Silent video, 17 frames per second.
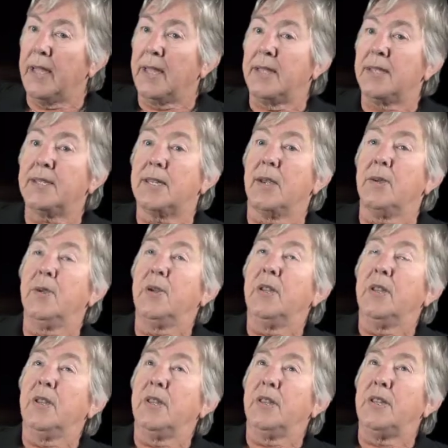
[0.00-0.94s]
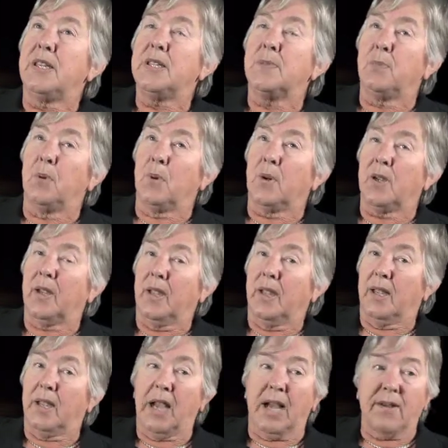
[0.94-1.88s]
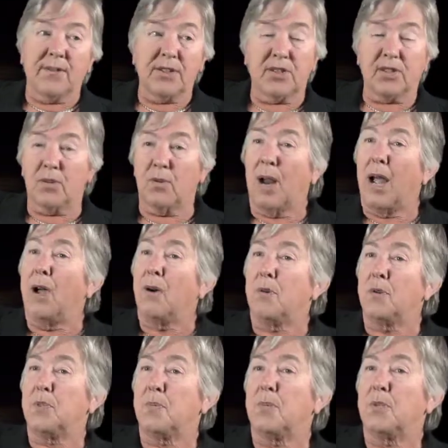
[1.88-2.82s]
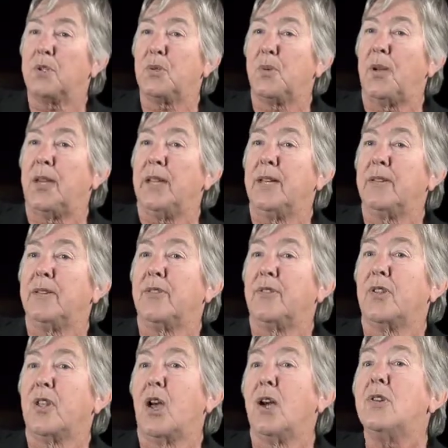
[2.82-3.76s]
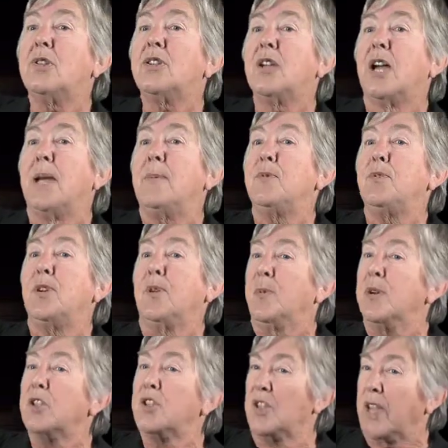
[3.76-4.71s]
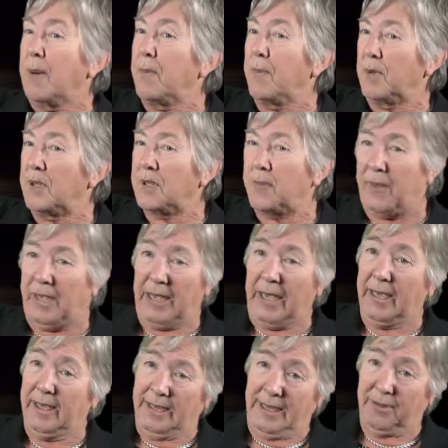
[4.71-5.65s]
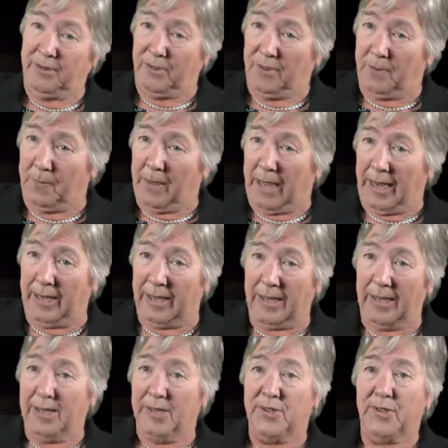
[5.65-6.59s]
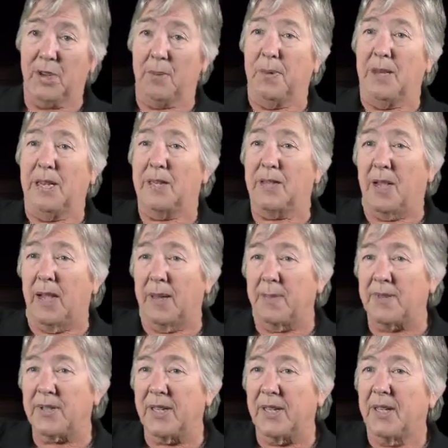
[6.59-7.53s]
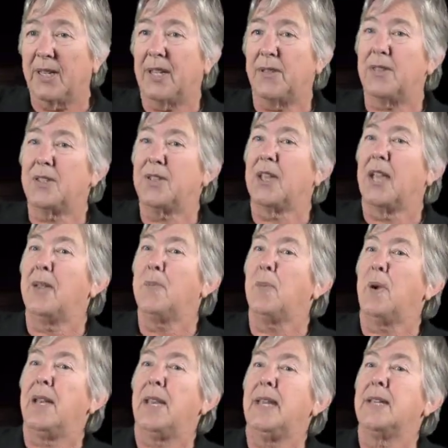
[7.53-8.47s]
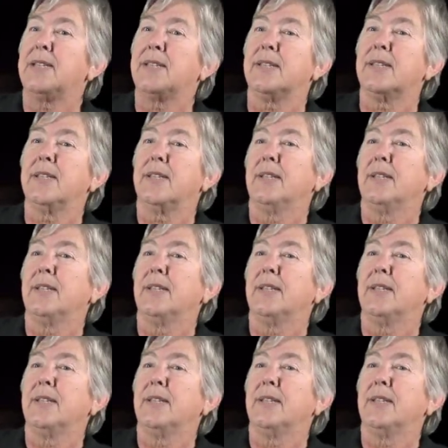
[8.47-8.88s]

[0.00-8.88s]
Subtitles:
So this book covers the ground between the whole time during which the emerald has been in and out of the bank so many times, and the time when it's